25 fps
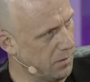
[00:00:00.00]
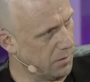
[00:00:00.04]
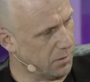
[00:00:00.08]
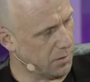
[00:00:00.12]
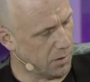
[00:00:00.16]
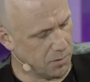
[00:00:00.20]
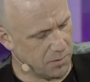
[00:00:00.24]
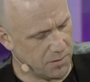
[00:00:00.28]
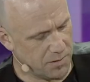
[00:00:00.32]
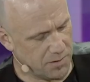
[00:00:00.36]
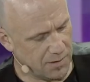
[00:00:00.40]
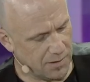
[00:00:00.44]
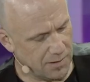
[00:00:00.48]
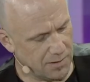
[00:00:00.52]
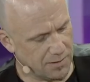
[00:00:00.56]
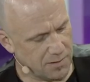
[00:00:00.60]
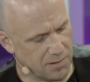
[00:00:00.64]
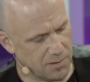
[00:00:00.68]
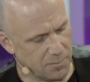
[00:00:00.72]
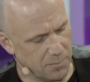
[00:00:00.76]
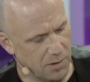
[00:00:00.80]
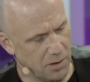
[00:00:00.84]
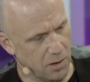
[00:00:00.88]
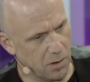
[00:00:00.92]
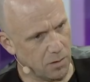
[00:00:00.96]
those
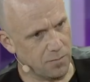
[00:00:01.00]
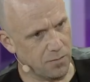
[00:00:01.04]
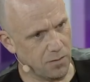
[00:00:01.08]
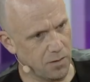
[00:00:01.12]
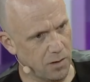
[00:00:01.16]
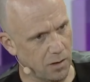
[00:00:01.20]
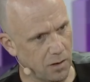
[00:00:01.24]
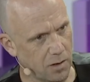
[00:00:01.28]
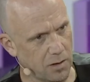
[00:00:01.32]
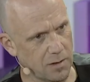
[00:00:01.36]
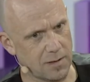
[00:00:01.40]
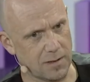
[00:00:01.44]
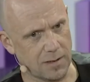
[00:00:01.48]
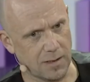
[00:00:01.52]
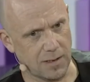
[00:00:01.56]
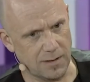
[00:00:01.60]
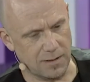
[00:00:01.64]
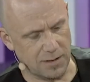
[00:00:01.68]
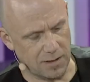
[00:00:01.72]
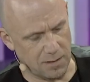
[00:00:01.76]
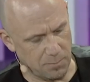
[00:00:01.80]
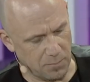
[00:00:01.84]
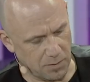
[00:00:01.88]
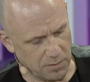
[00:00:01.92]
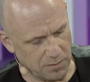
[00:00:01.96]
things, I mean, over the last
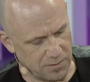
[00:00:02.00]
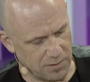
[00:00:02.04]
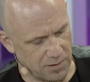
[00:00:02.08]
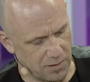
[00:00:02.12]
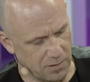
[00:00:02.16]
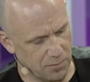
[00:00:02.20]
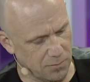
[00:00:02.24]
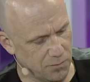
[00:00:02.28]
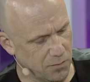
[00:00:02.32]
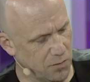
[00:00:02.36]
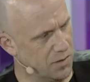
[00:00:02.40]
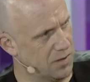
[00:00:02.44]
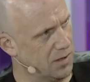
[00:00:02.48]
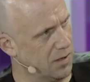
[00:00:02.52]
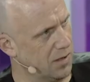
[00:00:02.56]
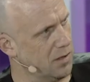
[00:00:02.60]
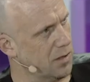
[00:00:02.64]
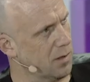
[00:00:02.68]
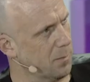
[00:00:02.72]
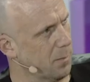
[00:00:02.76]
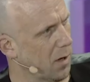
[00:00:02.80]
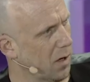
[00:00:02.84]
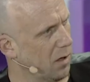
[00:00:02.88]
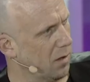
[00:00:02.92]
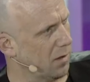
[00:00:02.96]
18 months, how have you seen
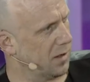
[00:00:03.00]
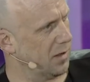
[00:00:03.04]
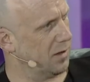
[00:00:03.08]
the market